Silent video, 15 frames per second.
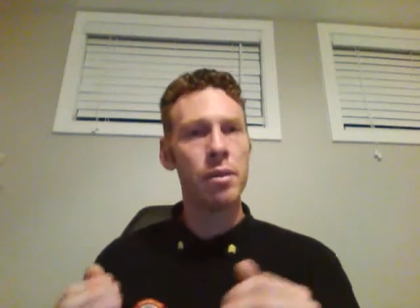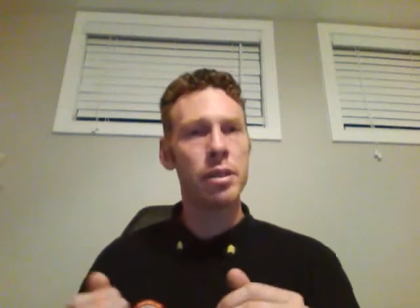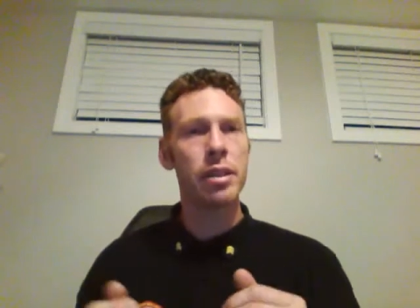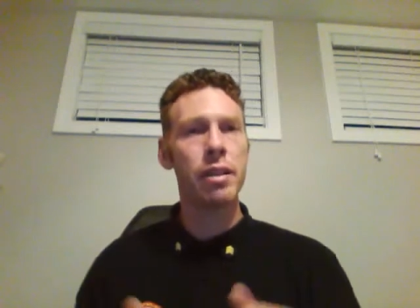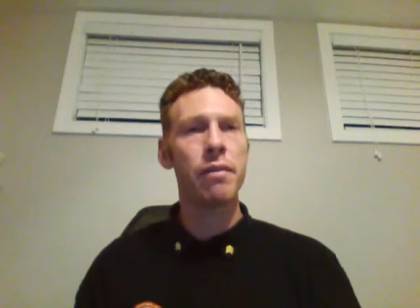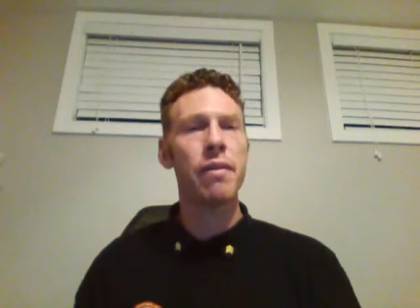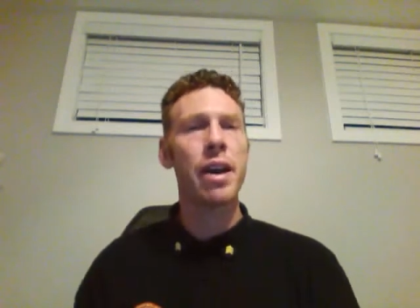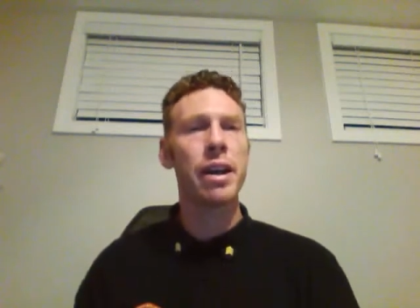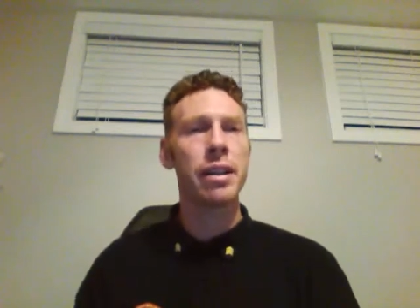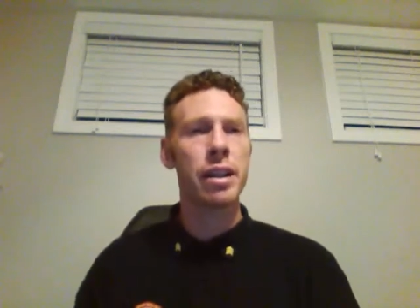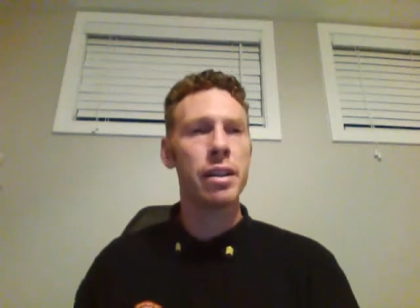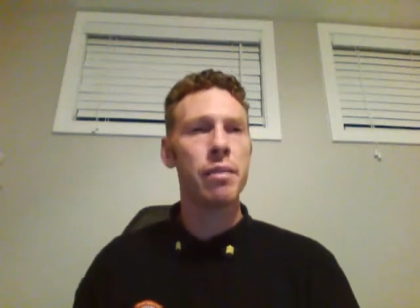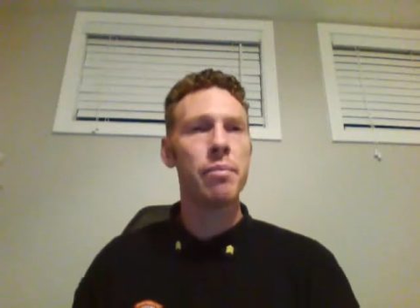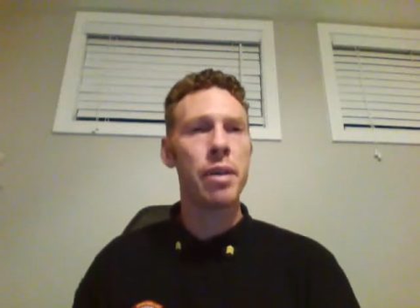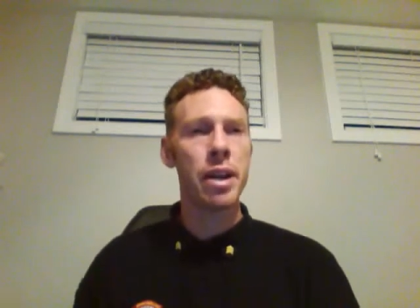was the fact
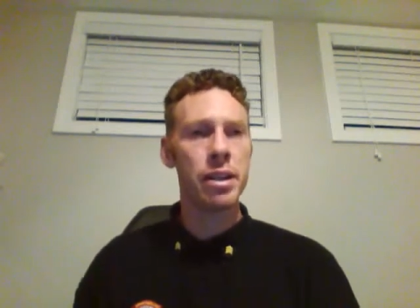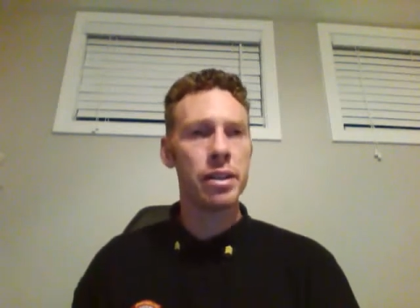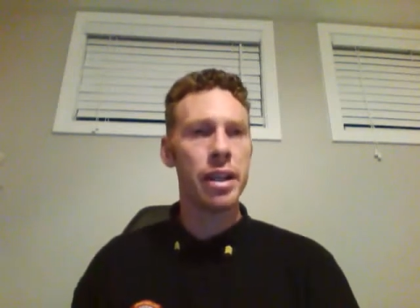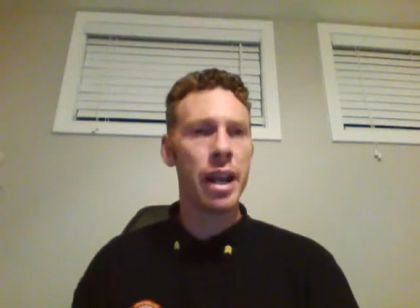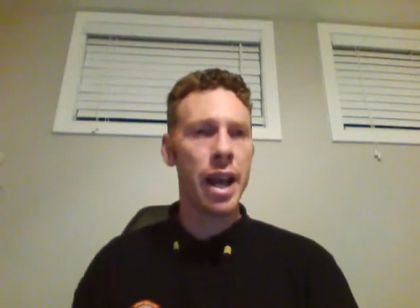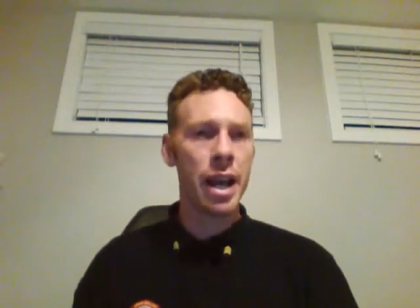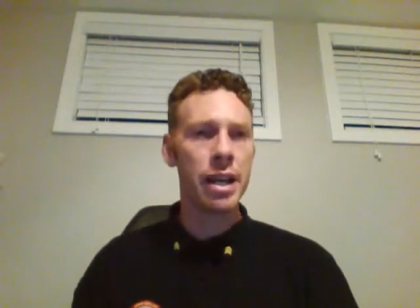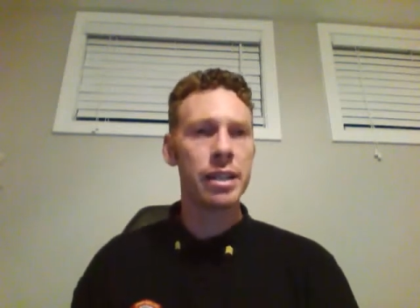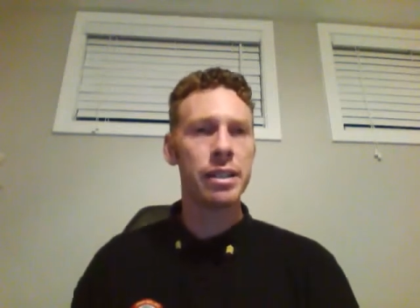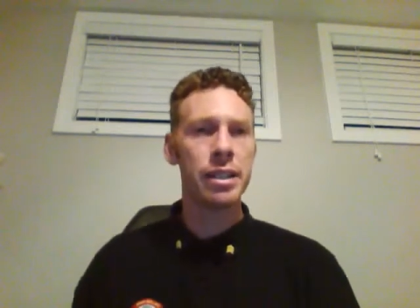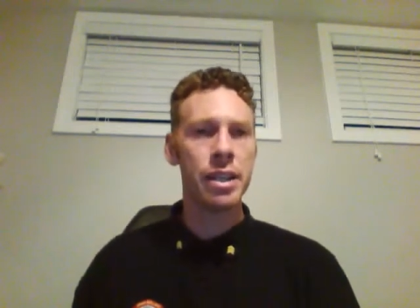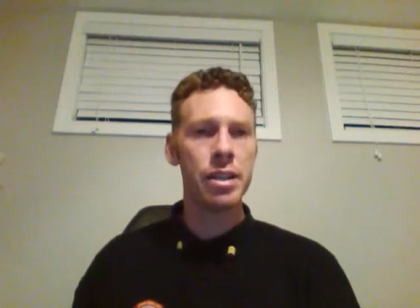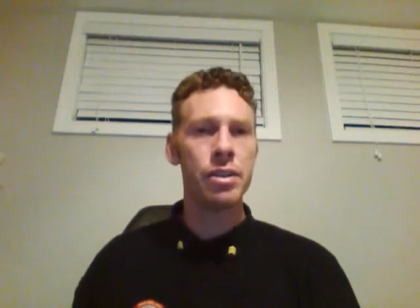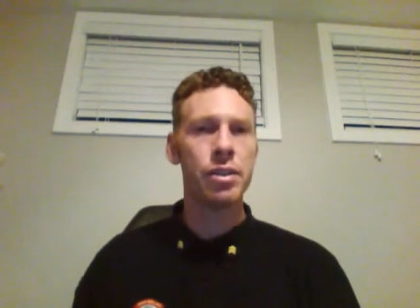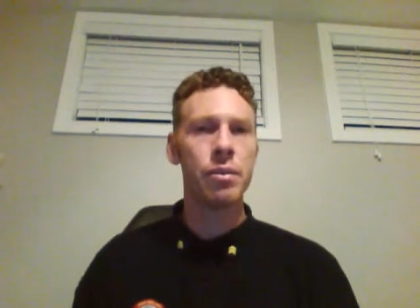that the patient had a
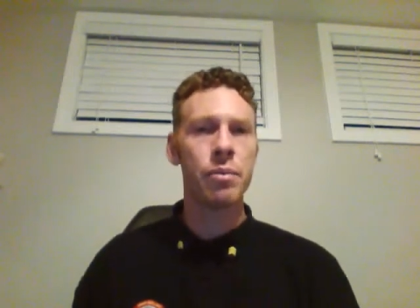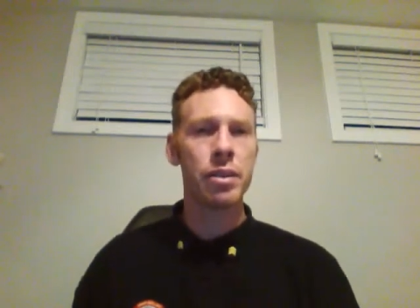seizure,